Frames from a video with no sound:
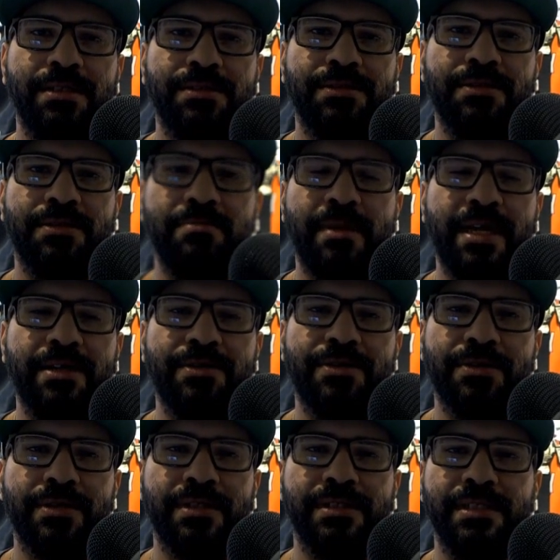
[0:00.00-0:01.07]
to the
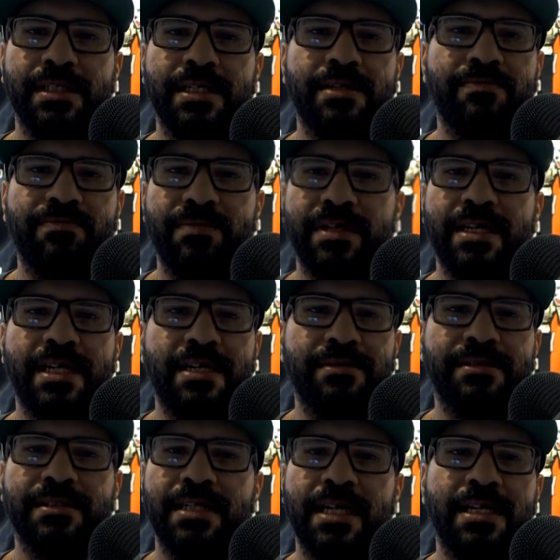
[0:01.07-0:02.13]
manager, because he did a freaking
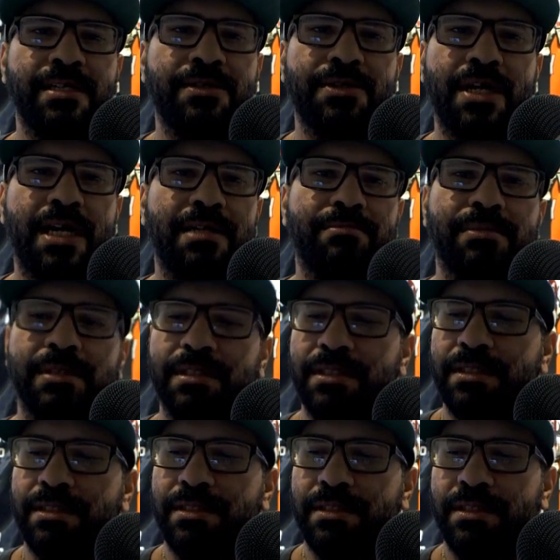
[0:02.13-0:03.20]
outstanding job
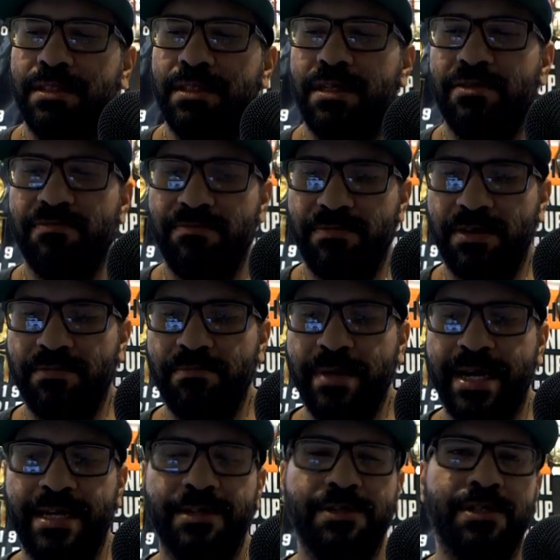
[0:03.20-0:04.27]
of
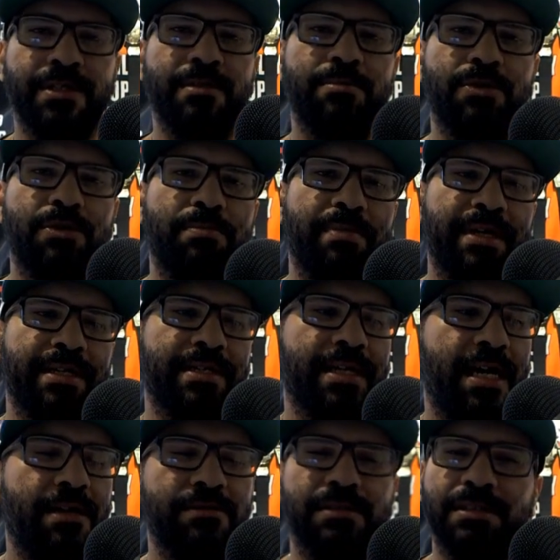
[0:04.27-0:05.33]
managing the bullpen.
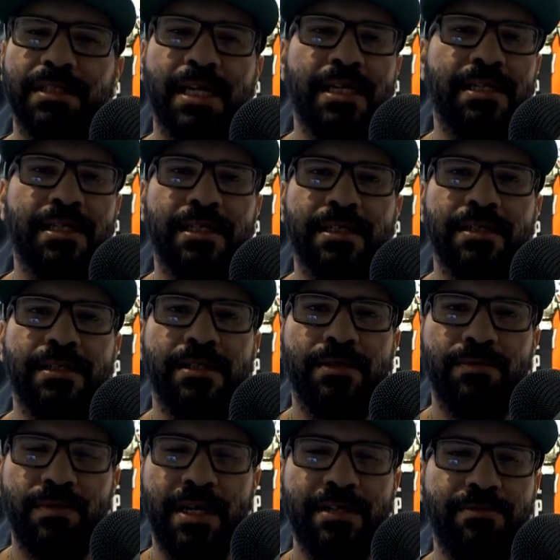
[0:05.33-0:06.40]
Outstanding.
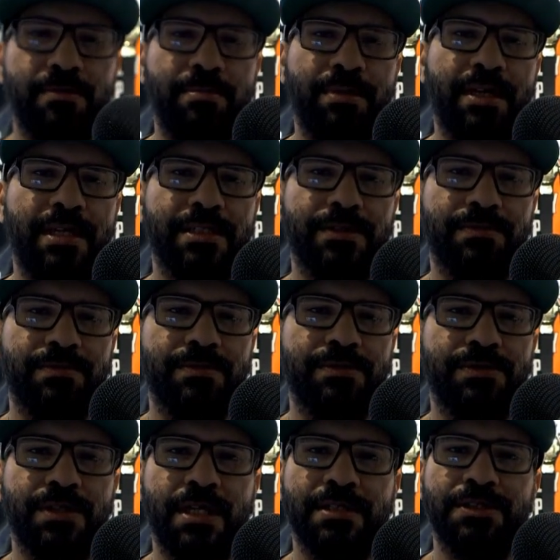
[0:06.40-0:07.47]
Round of applause for
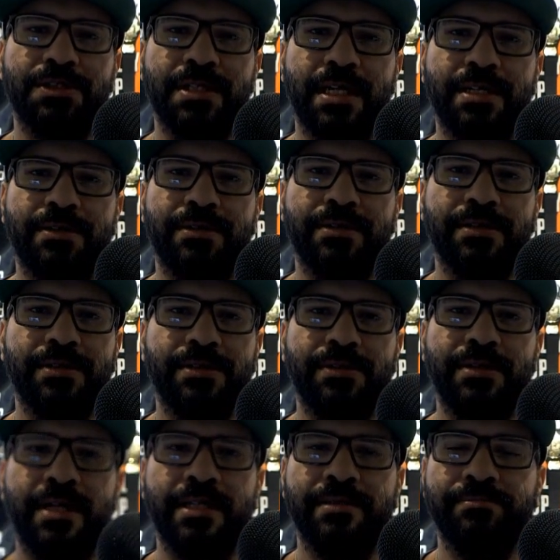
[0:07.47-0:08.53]
John Schneider. Good
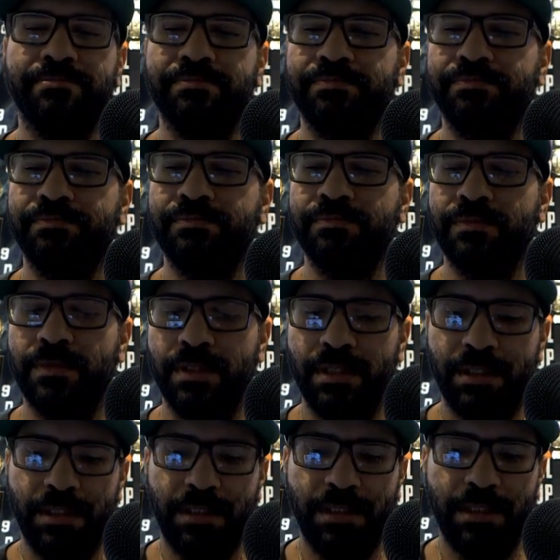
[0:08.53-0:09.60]
on him.
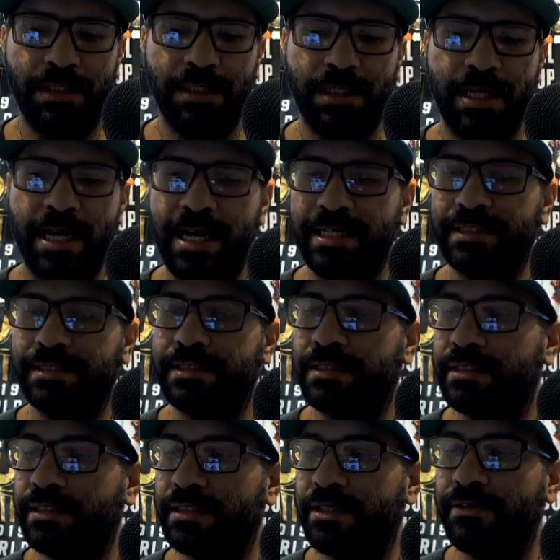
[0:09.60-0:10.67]
Guys,
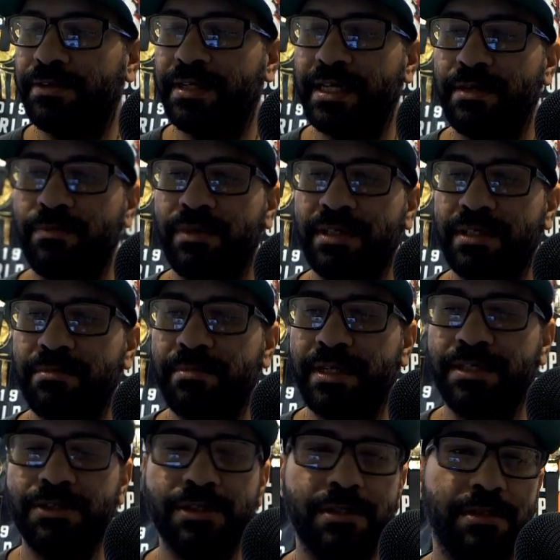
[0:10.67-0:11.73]
the other thing I wanted to
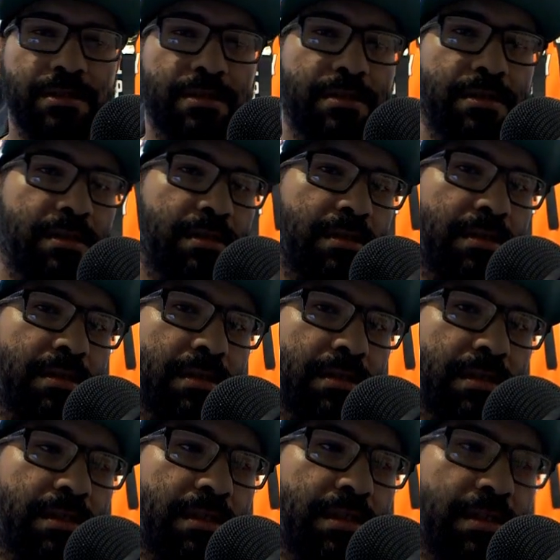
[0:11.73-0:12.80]
mention
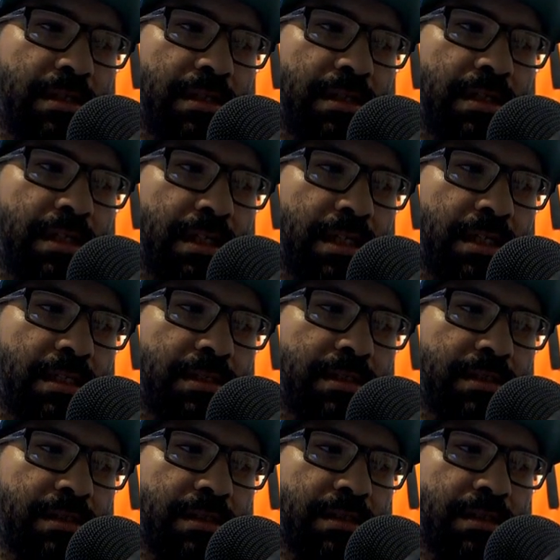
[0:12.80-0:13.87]
is